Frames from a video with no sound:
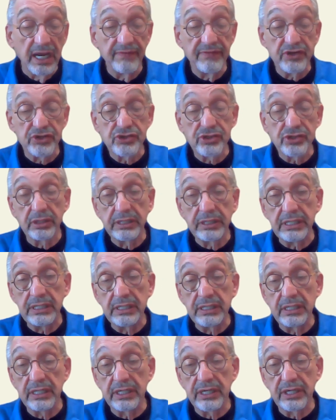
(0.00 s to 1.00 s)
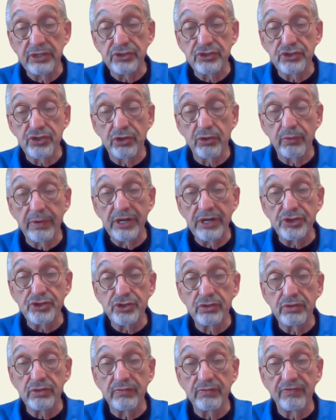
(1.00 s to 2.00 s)
obviously
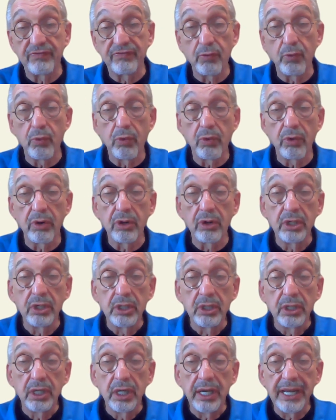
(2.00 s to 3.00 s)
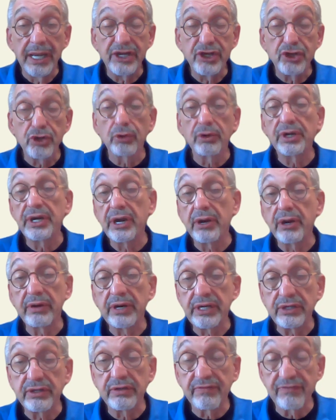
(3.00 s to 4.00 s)
consideration for a
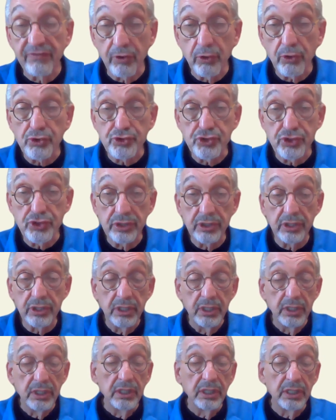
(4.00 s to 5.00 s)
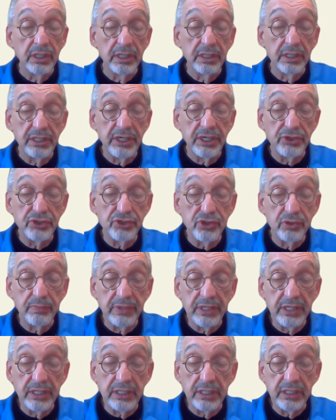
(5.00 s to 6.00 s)
urinary diversion needs
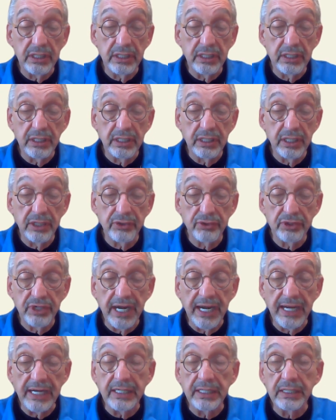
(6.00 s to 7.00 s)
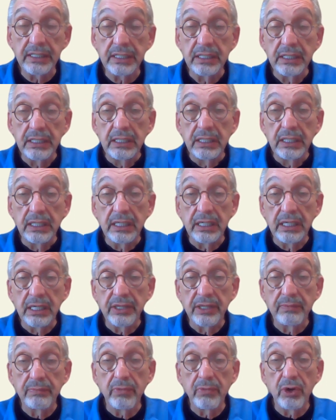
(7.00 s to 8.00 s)
to be undertaken.
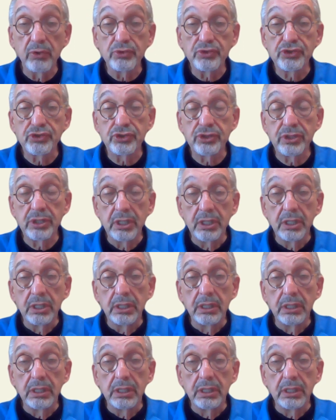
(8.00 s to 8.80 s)
The most